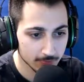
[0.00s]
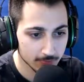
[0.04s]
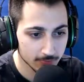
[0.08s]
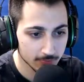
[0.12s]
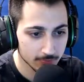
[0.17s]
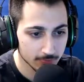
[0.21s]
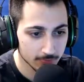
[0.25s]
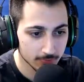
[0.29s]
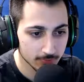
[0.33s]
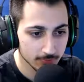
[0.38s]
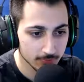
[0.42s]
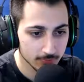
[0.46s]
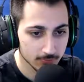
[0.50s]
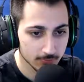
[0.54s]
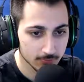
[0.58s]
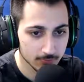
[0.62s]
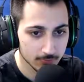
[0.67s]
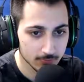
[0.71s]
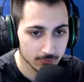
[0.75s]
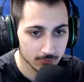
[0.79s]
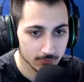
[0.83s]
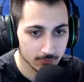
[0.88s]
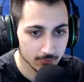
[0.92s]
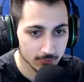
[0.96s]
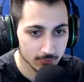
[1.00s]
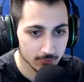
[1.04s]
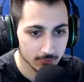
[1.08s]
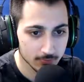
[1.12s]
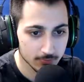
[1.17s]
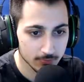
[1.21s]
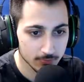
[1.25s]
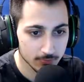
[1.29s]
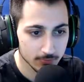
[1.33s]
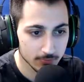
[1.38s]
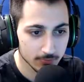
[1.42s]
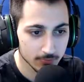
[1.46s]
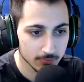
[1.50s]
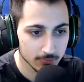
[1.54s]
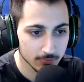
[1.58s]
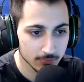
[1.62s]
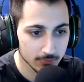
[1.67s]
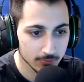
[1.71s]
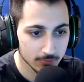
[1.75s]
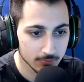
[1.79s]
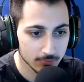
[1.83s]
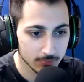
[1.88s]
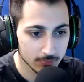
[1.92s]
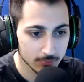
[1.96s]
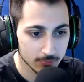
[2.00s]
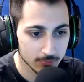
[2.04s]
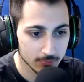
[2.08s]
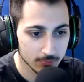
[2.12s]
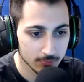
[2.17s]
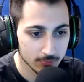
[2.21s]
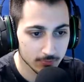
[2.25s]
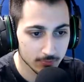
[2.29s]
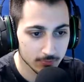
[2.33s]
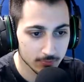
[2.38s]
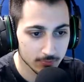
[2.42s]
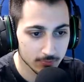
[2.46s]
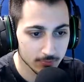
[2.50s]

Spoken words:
(silence)